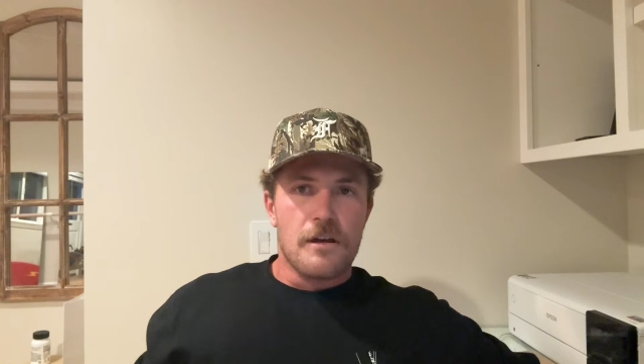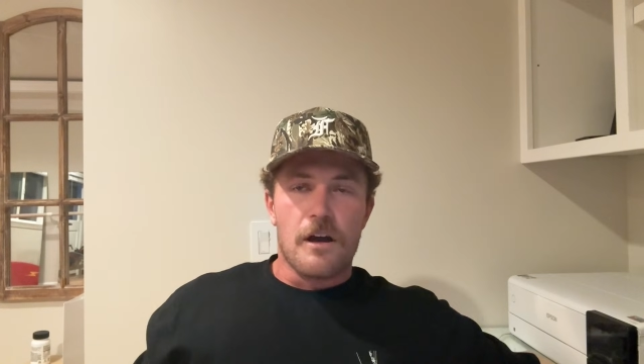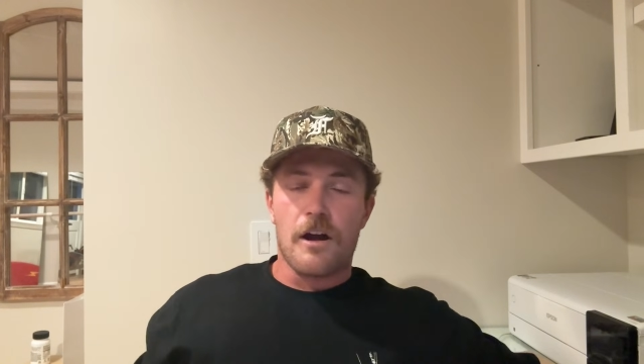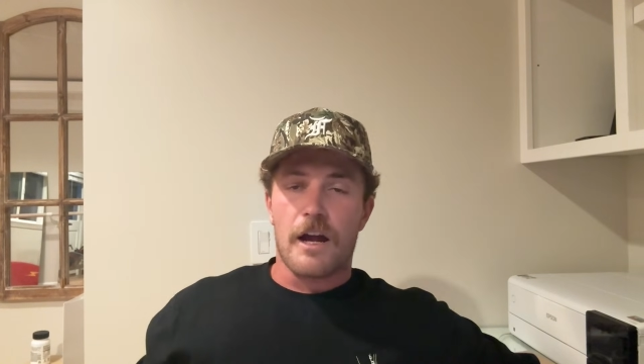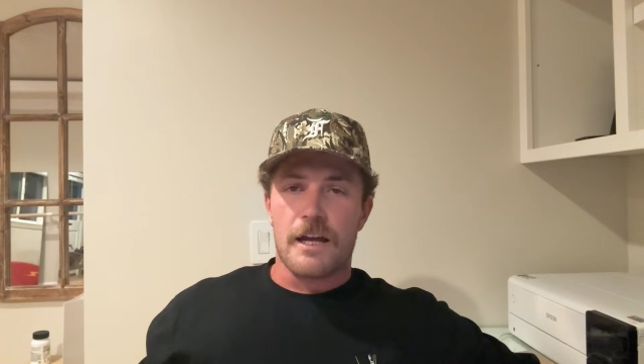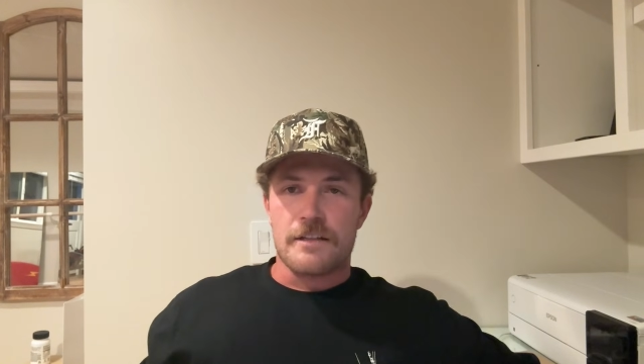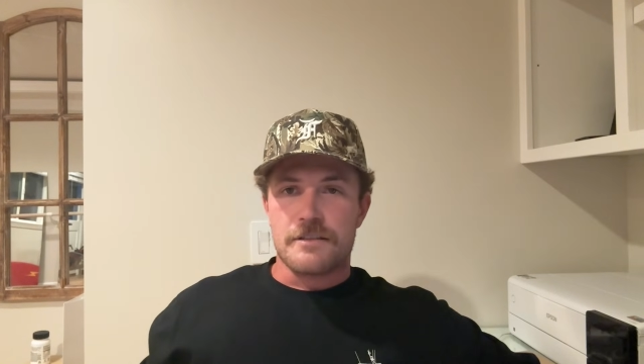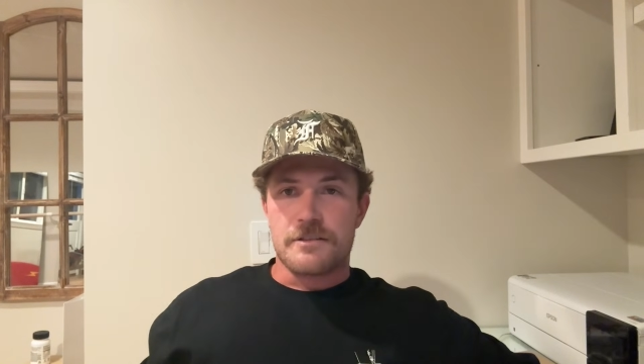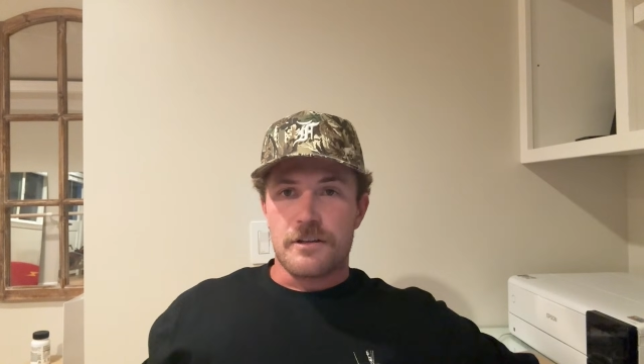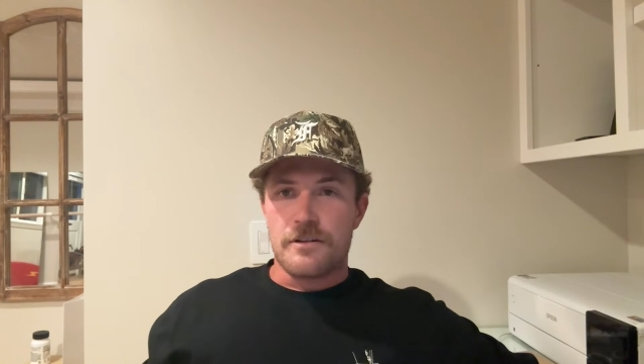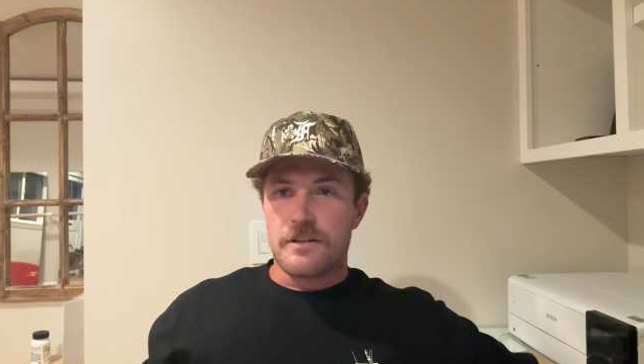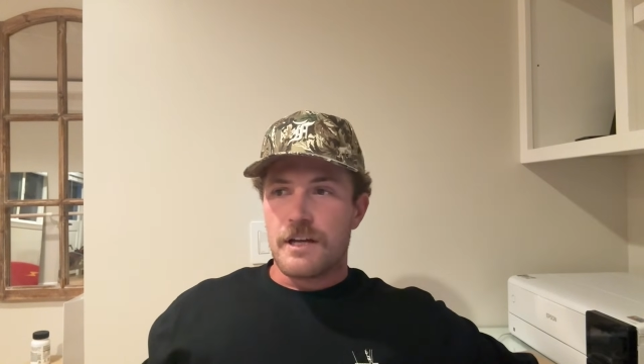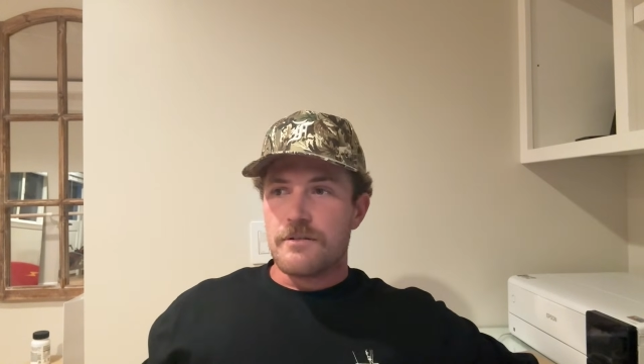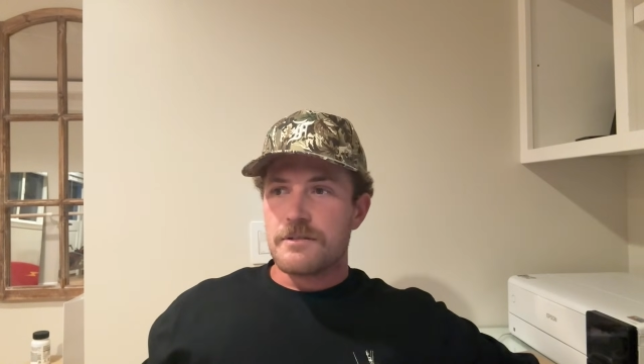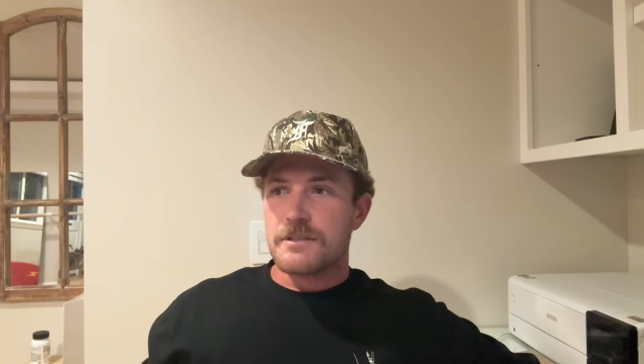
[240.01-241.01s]
All right,
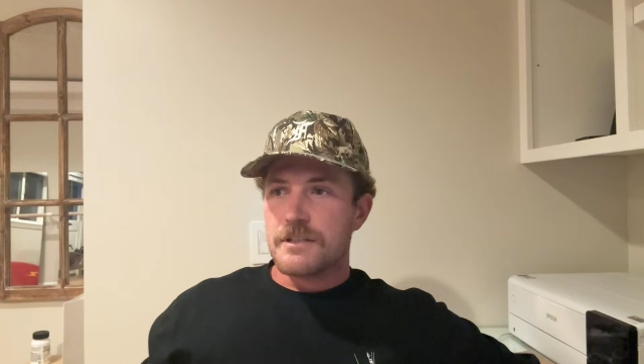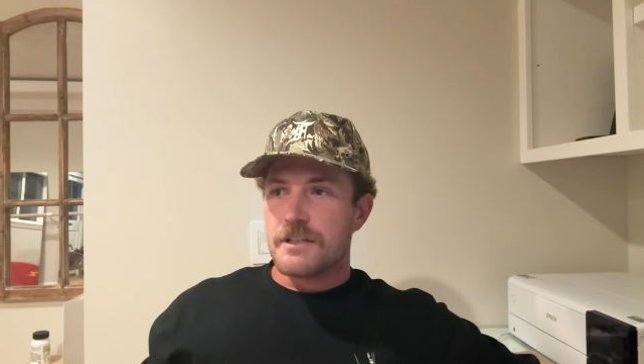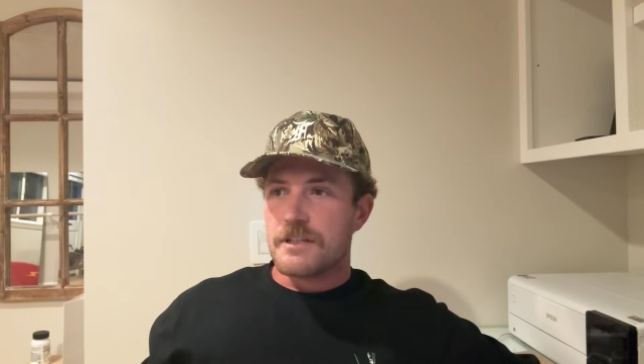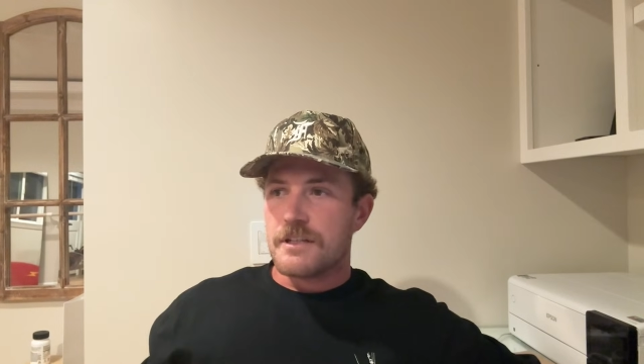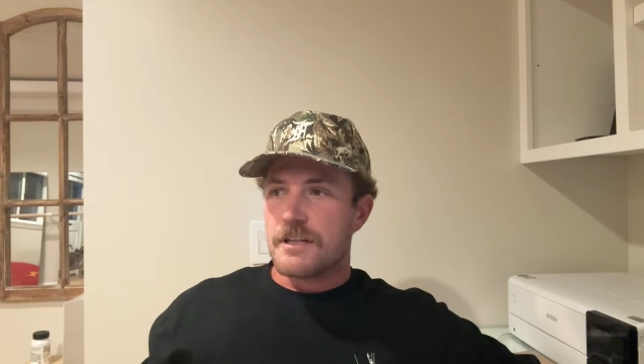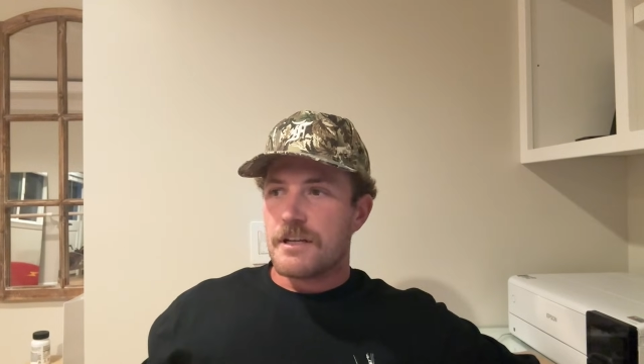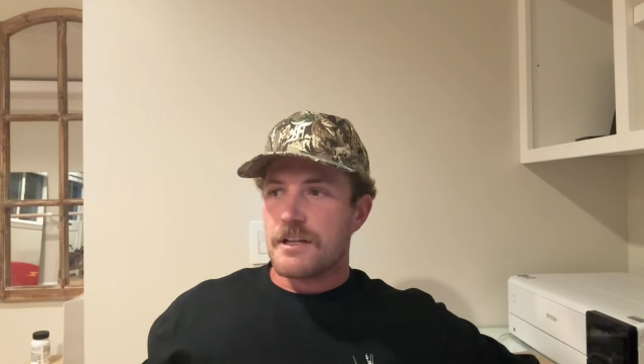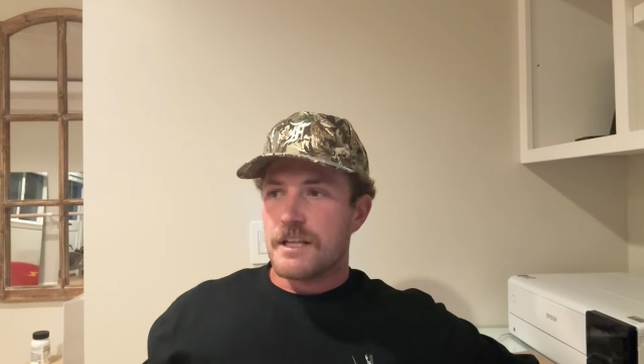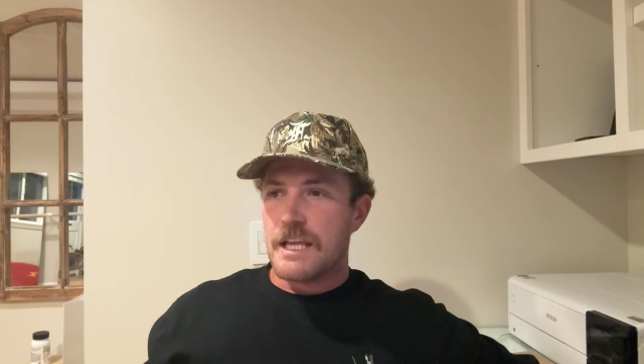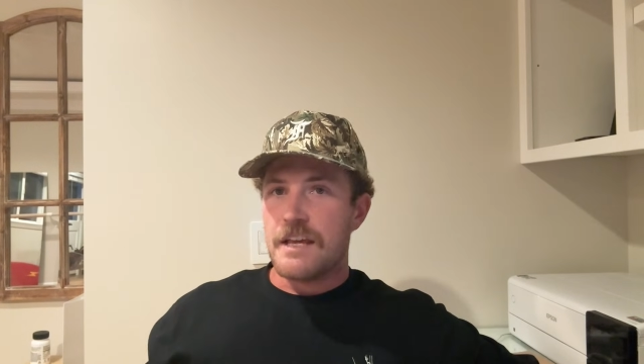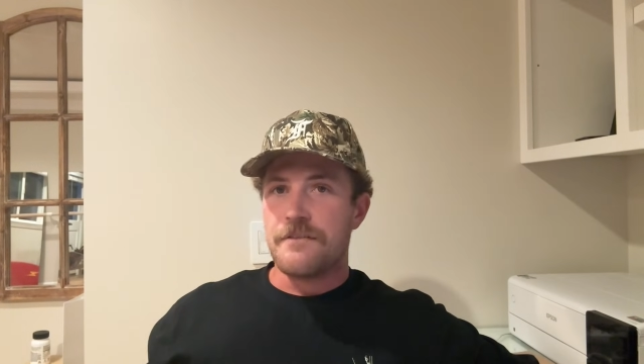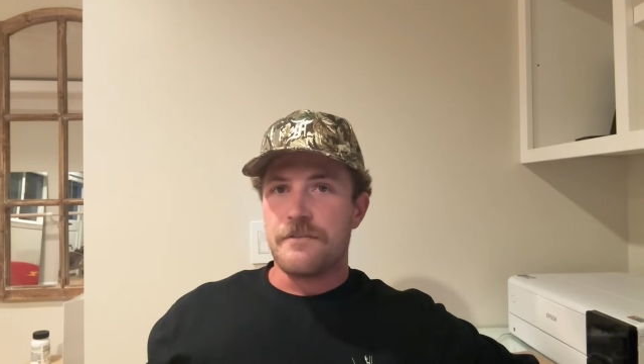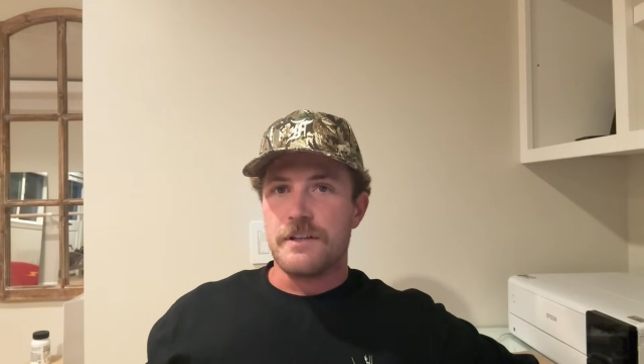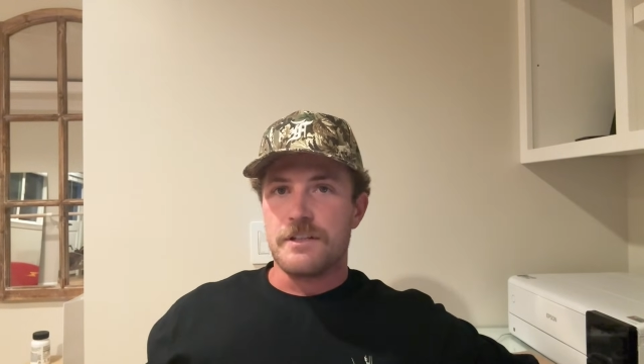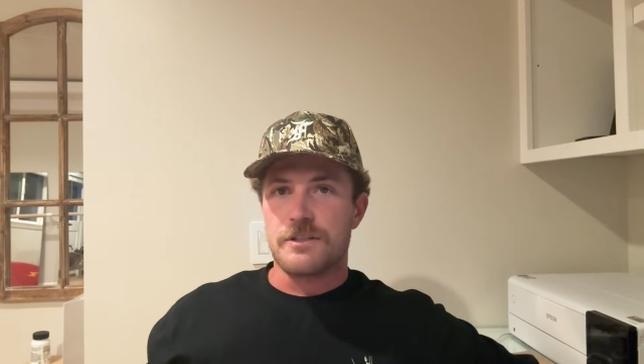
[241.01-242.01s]
so that was a
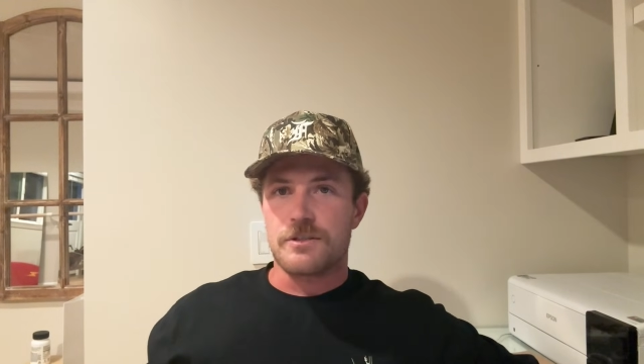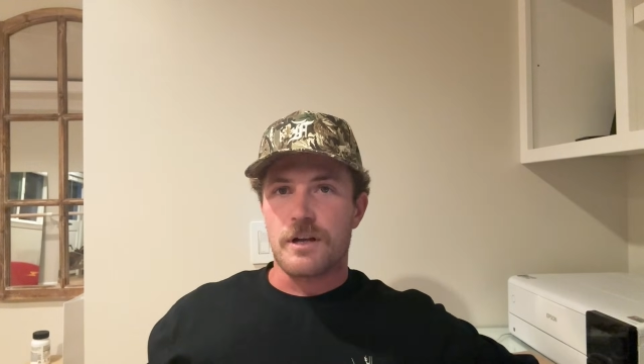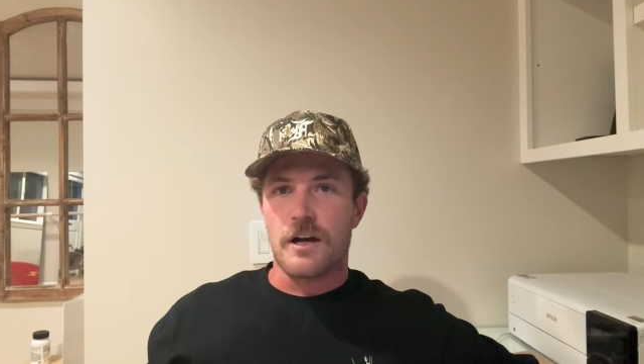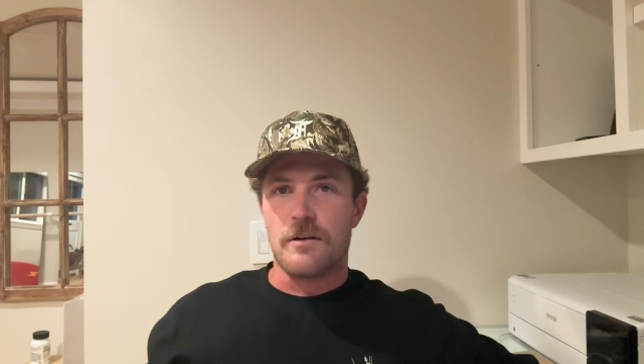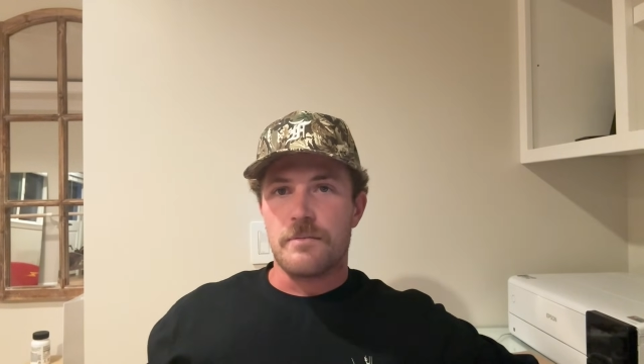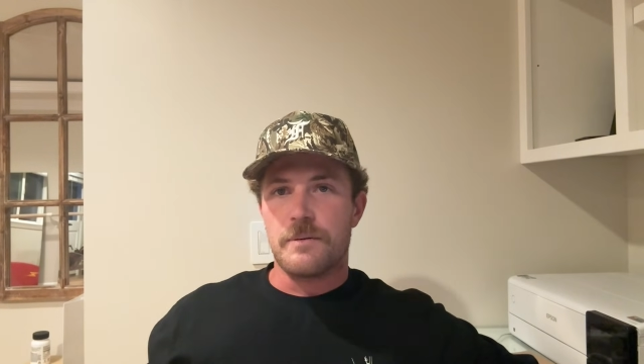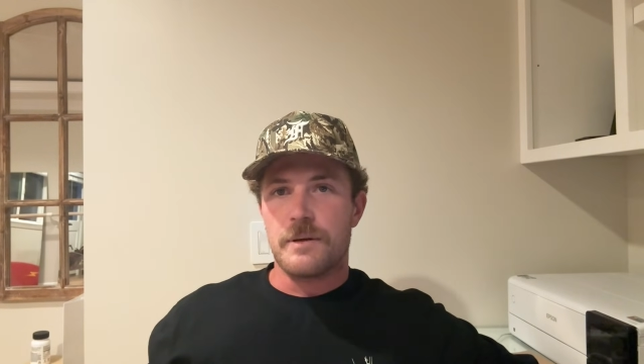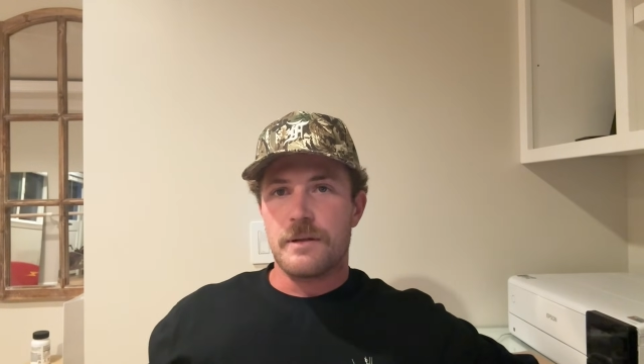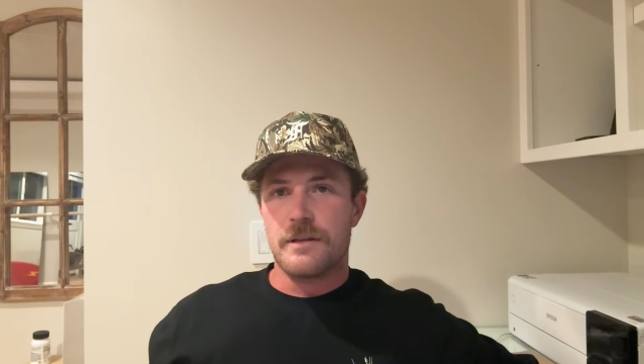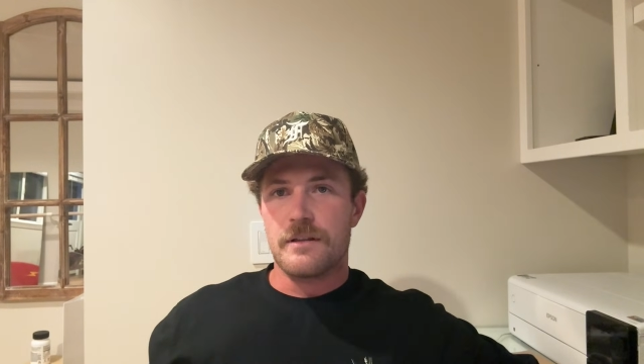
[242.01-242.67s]
iffy shroud.